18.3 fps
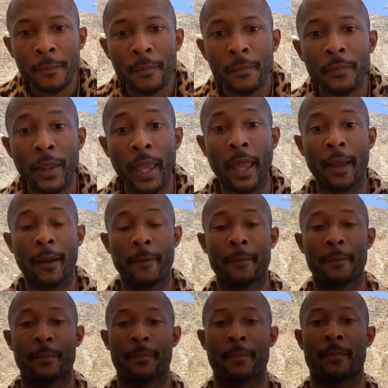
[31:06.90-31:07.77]
Yeah.
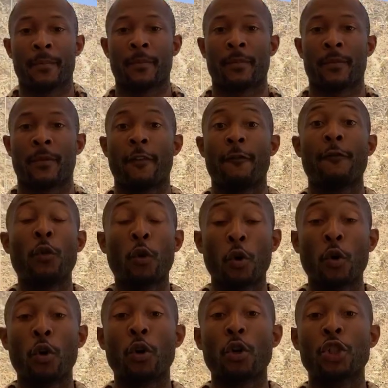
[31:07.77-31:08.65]

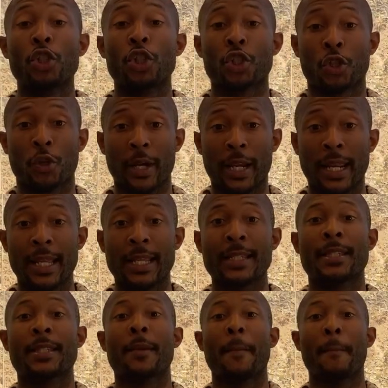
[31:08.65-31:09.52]
Full
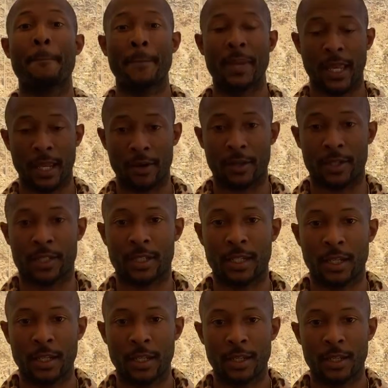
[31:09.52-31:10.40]

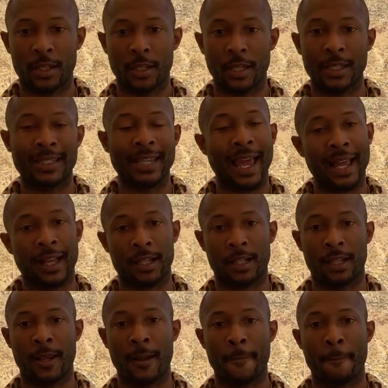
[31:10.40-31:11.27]
transparency.
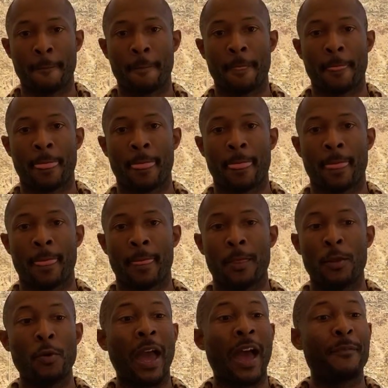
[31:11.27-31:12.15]
Exactly.
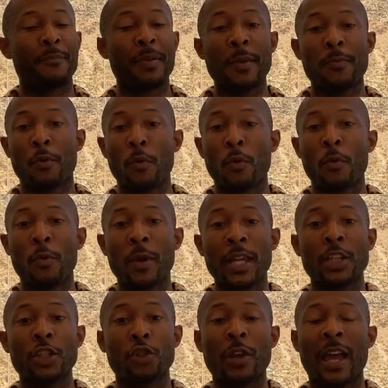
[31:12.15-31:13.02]
You have people with
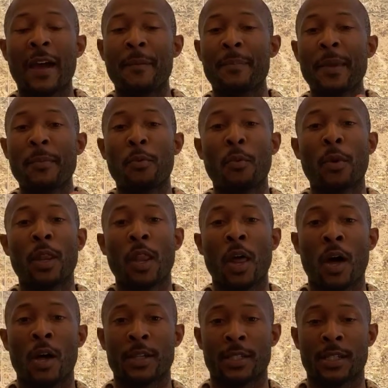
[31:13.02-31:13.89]
wins, you have people with
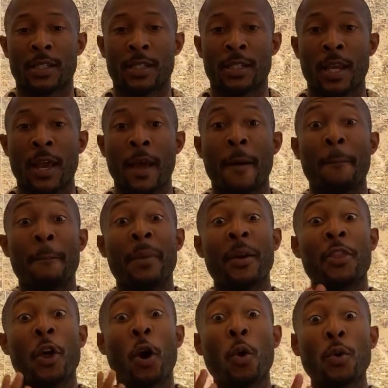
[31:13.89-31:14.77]
losses.
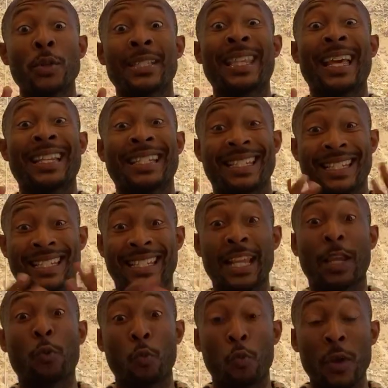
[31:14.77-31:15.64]
But those that
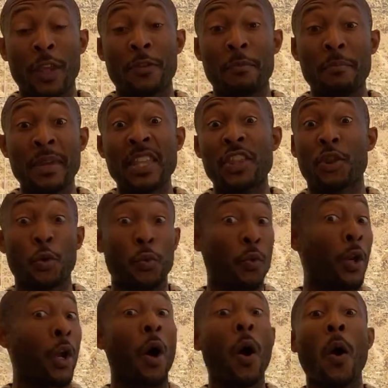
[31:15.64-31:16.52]
stick with me
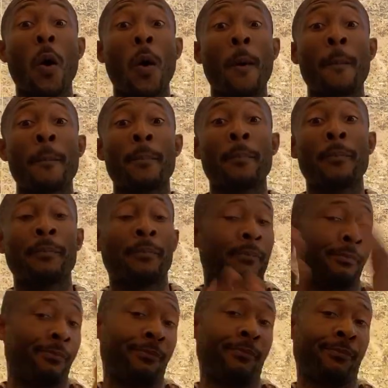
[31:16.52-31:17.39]
through it all,
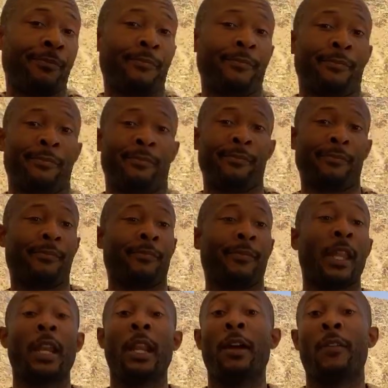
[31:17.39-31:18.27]

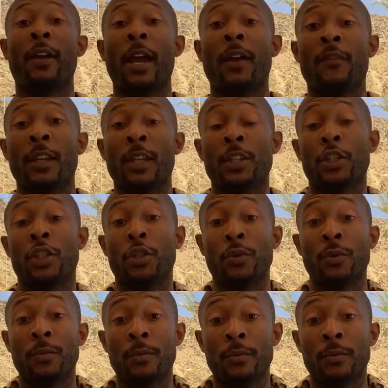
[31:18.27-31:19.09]
they never have an issue.